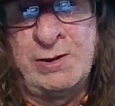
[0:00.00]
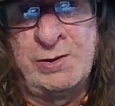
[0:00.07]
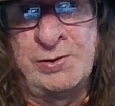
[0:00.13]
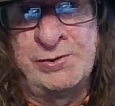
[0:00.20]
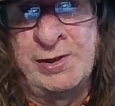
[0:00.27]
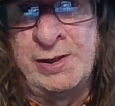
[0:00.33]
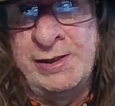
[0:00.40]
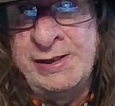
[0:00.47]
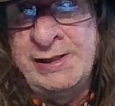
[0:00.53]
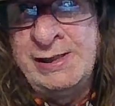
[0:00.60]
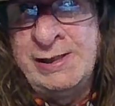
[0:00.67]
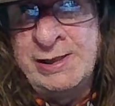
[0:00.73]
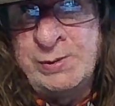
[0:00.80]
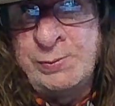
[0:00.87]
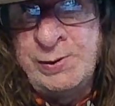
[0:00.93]
I got the
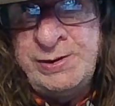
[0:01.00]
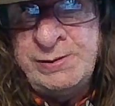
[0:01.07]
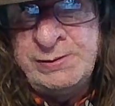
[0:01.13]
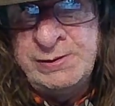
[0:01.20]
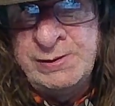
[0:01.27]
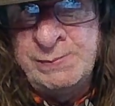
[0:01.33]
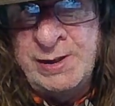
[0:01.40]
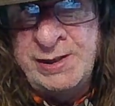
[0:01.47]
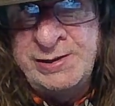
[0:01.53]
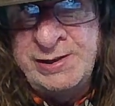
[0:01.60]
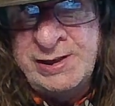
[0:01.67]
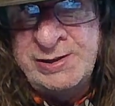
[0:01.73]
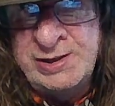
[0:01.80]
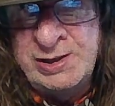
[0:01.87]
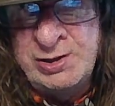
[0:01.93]
e-liquid. You buy a
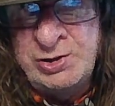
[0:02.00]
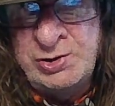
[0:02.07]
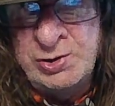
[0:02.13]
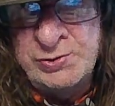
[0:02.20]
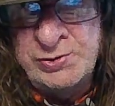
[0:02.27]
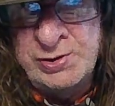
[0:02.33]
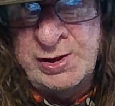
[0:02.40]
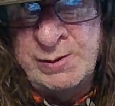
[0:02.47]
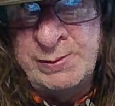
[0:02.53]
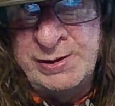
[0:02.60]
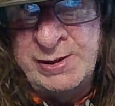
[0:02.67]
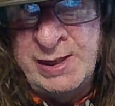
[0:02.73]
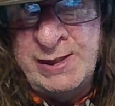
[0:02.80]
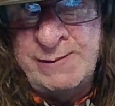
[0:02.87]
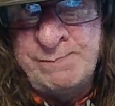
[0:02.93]
nicotine shot to go
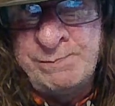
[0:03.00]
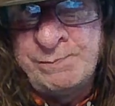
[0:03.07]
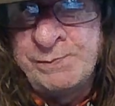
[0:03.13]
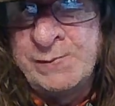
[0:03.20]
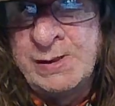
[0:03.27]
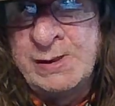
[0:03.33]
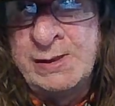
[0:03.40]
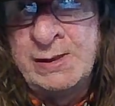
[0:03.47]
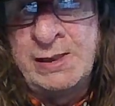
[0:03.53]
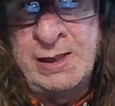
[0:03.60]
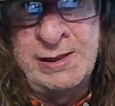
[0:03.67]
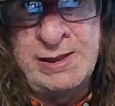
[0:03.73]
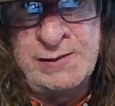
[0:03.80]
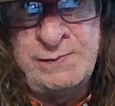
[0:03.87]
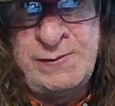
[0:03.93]
in that.
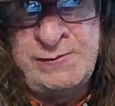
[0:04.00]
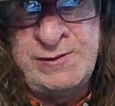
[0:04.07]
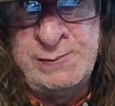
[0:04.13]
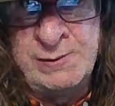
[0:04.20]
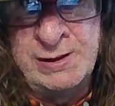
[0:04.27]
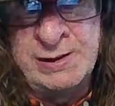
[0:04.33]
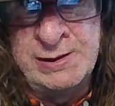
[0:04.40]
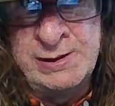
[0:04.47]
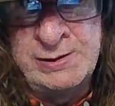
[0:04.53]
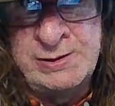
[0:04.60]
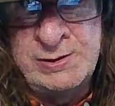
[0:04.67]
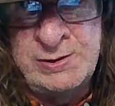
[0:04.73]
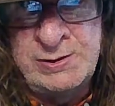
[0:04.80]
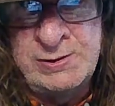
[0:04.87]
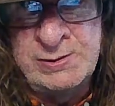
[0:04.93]
And that's 50
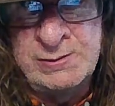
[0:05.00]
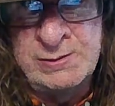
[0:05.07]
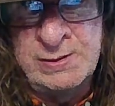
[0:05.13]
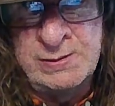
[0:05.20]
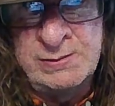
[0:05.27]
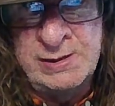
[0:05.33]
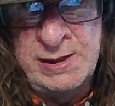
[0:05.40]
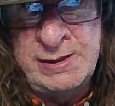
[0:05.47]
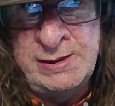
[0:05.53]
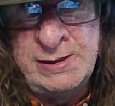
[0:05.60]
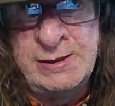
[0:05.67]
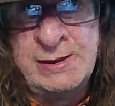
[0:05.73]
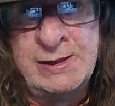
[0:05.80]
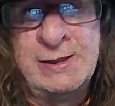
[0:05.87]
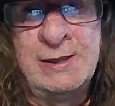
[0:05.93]
millilitres, okay?
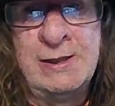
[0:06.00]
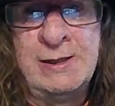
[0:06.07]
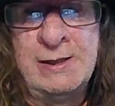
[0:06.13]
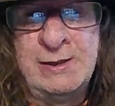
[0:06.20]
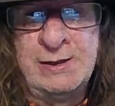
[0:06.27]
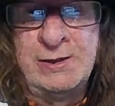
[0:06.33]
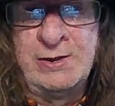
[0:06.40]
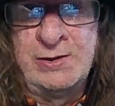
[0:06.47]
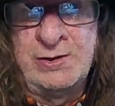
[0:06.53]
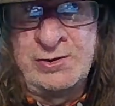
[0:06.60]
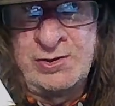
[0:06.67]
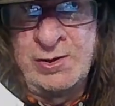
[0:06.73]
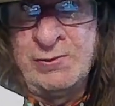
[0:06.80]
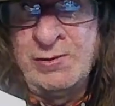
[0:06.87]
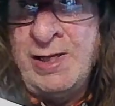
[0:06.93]

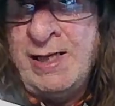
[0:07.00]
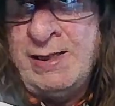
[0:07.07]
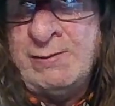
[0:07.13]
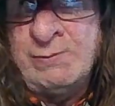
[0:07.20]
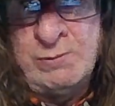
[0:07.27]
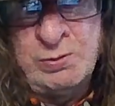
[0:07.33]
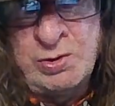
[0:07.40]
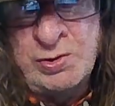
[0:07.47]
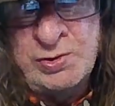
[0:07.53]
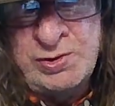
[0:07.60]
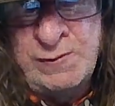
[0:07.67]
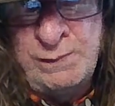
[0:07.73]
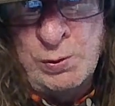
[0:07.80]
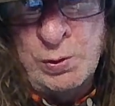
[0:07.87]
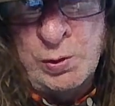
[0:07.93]
So that will
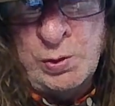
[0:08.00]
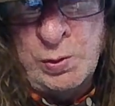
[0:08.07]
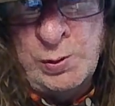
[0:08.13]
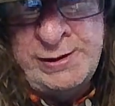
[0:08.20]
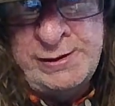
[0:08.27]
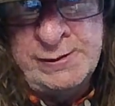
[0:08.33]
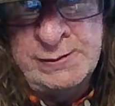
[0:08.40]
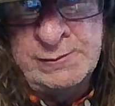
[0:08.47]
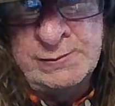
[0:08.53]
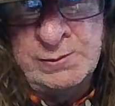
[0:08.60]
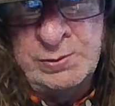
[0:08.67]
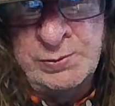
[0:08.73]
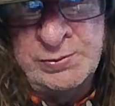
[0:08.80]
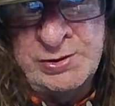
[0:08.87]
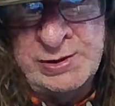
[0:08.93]
cost you £4
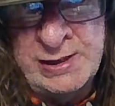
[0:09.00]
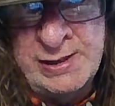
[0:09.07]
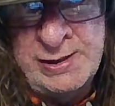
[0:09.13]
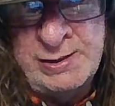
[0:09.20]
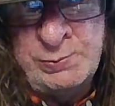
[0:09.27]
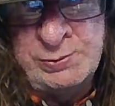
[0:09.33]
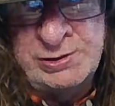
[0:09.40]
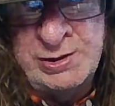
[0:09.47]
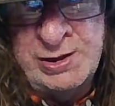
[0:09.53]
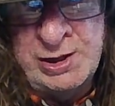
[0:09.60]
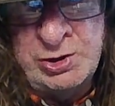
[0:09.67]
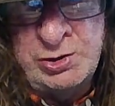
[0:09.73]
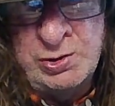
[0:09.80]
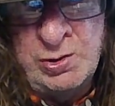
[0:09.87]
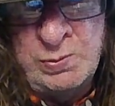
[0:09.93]
altogether with the
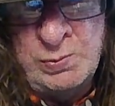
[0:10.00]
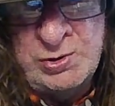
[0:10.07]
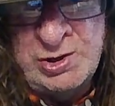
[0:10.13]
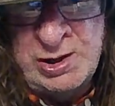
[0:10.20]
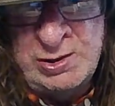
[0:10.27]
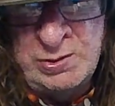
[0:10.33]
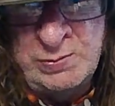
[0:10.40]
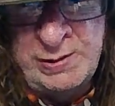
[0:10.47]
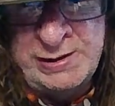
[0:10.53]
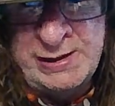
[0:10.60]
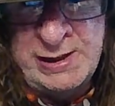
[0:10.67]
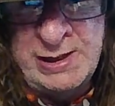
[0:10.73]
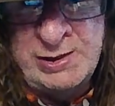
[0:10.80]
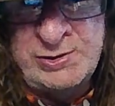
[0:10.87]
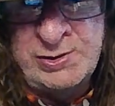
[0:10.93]
Nick shot, which I already
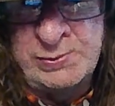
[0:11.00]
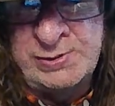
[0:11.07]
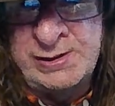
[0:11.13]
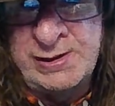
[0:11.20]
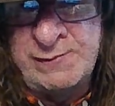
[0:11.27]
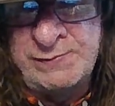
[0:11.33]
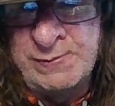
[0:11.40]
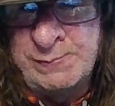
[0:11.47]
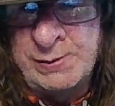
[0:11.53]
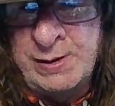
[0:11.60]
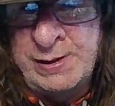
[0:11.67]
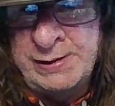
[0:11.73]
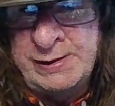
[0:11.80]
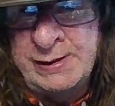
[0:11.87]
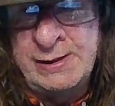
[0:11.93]
had, so I didn't have to
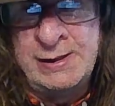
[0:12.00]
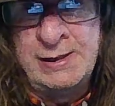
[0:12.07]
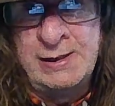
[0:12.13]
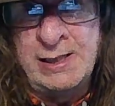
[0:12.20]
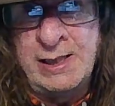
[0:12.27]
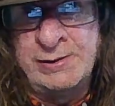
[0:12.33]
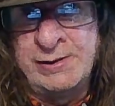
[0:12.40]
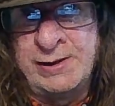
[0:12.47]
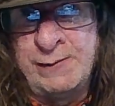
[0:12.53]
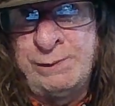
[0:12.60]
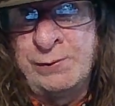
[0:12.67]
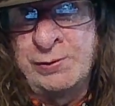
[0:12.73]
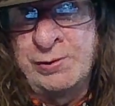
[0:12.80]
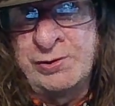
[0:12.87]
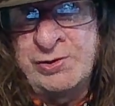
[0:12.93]
buy. And then I
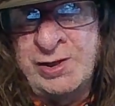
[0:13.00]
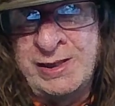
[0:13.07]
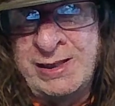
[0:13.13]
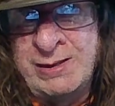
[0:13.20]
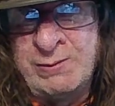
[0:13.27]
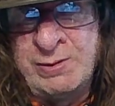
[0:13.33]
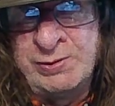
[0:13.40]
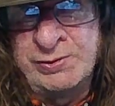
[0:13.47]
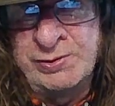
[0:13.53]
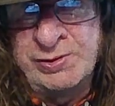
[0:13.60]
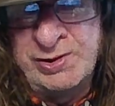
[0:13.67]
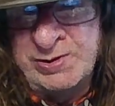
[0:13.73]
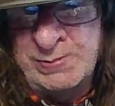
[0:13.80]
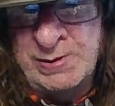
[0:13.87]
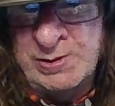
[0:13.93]
thought I'd try out another
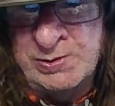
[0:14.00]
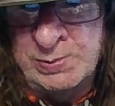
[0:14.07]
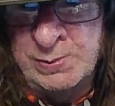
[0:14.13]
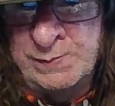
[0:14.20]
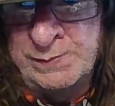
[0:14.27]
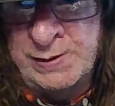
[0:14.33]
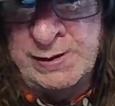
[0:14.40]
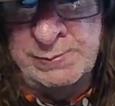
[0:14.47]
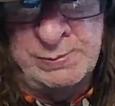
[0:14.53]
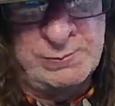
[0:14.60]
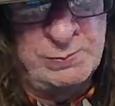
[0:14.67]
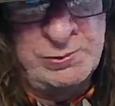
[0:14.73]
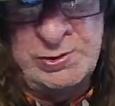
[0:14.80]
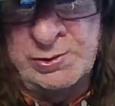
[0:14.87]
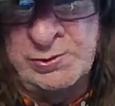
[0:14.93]
disposable vape,
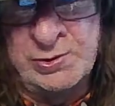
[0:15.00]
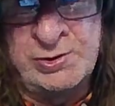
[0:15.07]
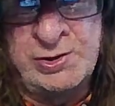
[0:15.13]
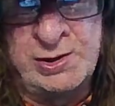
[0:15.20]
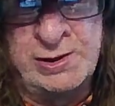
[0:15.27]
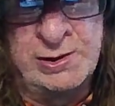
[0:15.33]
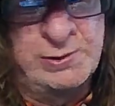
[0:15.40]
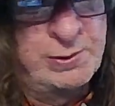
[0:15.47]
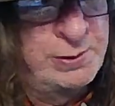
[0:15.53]
which you're going to see in